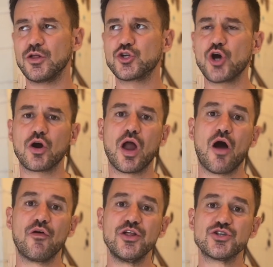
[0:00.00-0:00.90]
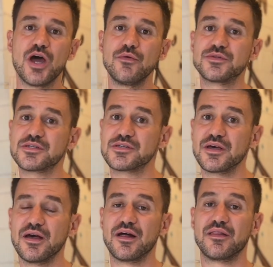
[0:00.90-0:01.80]
chocolate orange notes
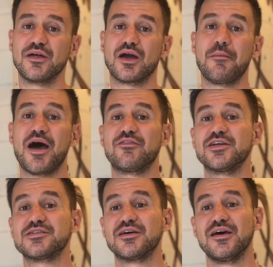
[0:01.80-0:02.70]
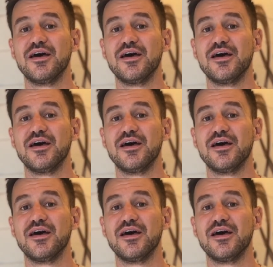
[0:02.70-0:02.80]
that come out of it.